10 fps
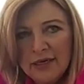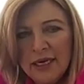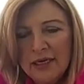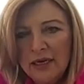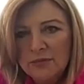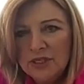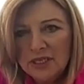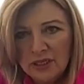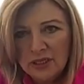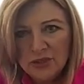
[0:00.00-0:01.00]
He comes to
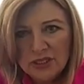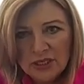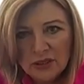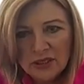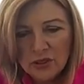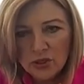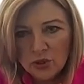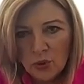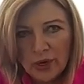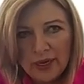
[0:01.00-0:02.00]
kill, steal, and
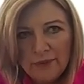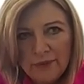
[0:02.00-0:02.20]
destroy.